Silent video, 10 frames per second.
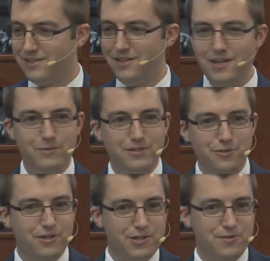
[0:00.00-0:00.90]
Today, when
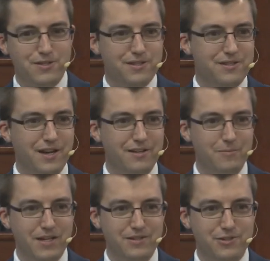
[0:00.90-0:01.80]
two countries sit down
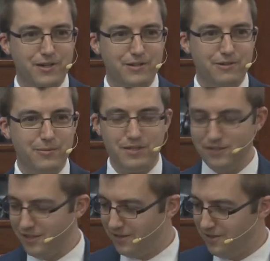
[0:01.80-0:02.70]
and make a trade
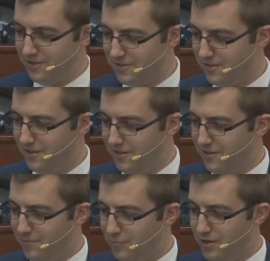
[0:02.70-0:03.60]
agreement, you got this
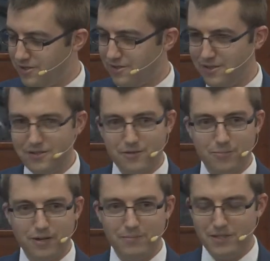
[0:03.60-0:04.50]
president or
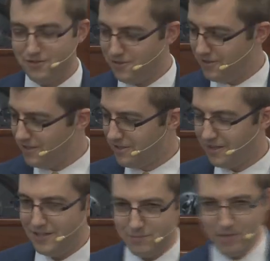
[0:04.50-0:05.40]
prime minister, and he's
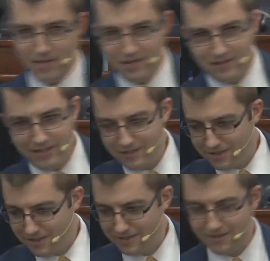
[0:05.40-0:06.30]
got his pen, and he
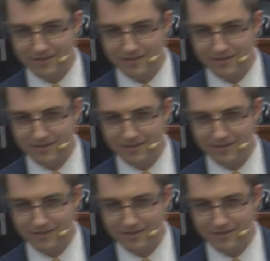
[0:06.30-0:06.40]
signs